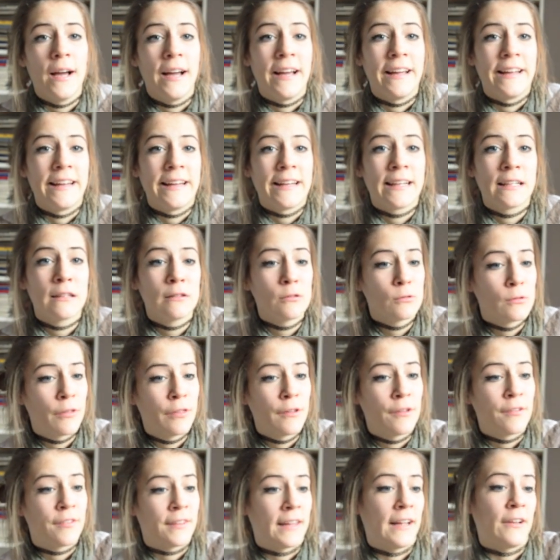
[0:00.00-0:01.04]
I included
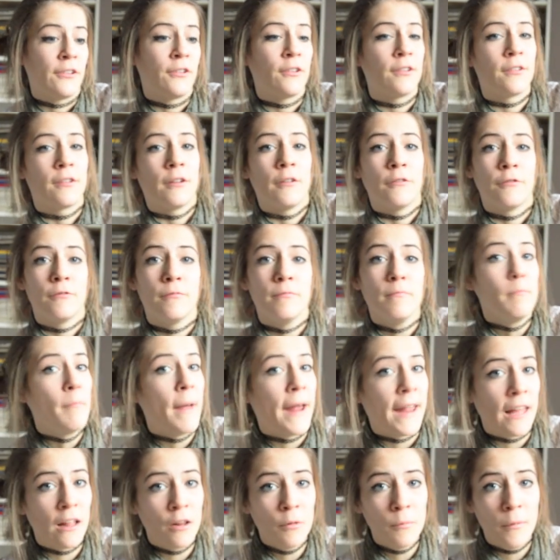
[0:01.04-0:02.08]
these sketches of
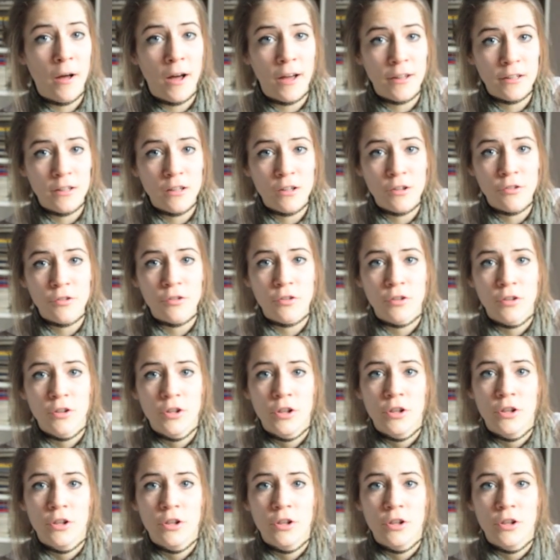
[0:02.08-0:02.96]
male models